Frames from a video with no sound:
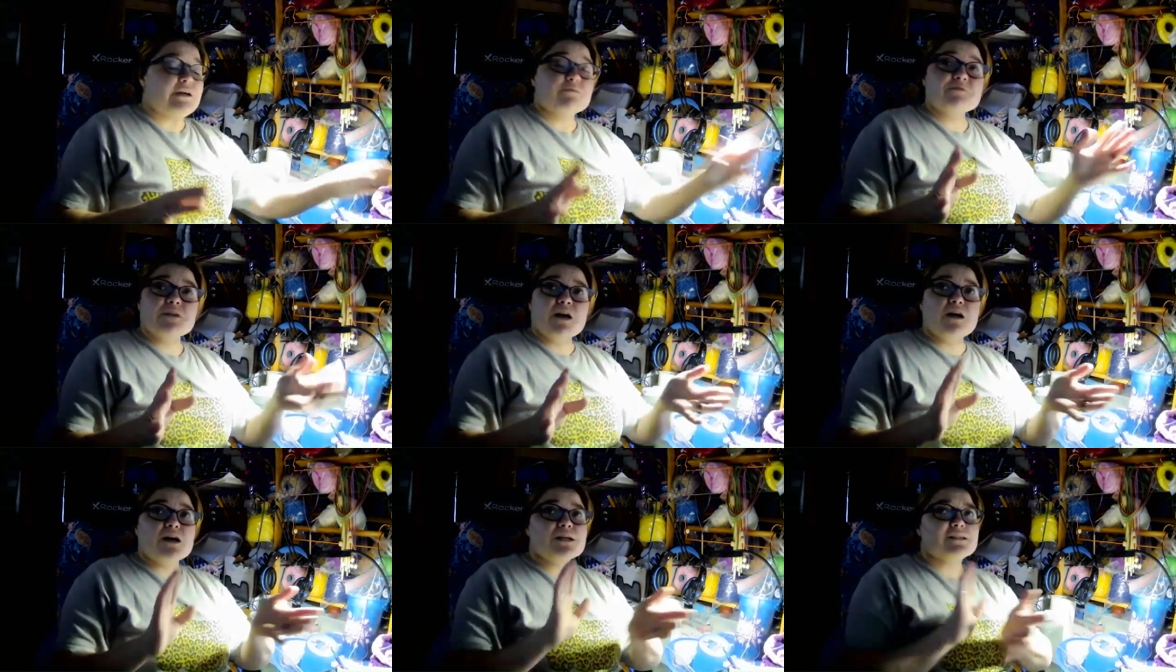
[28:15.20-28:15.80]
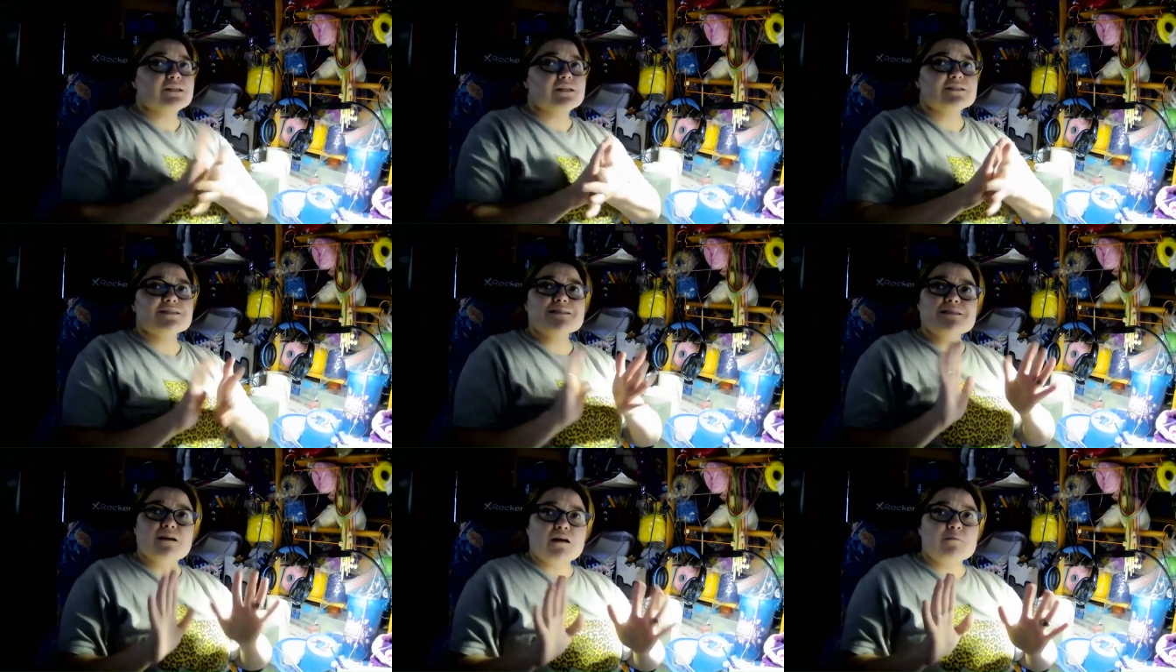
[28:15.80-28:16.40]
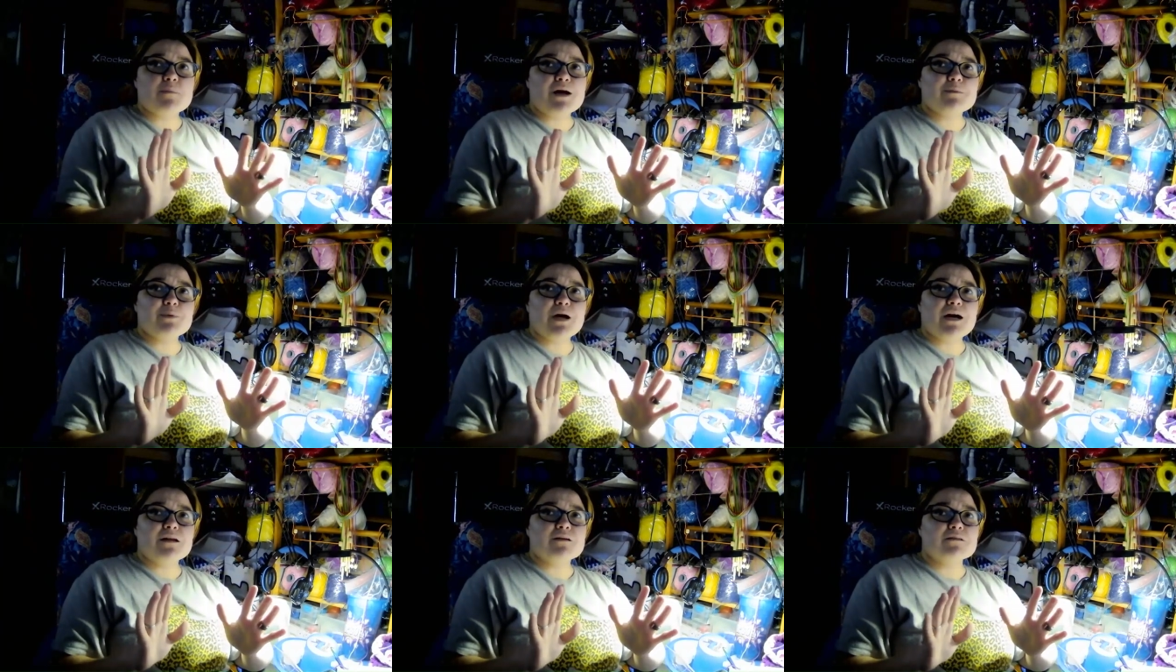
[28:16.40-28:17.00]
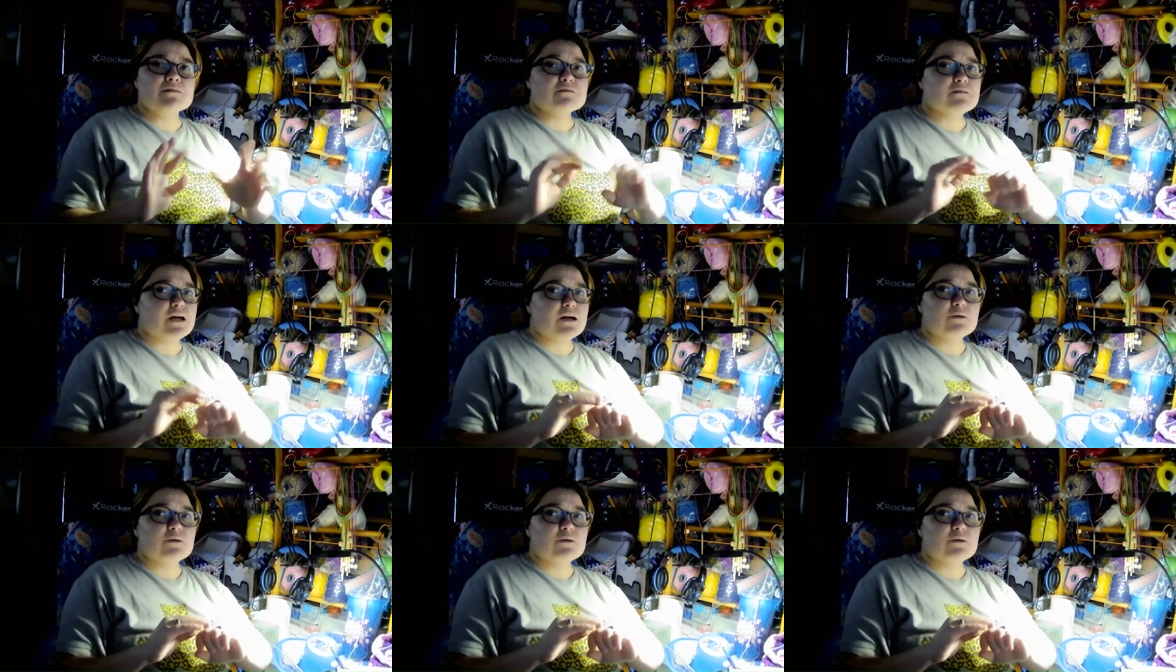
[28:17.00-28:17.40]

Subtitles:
If not, it's not my pattern.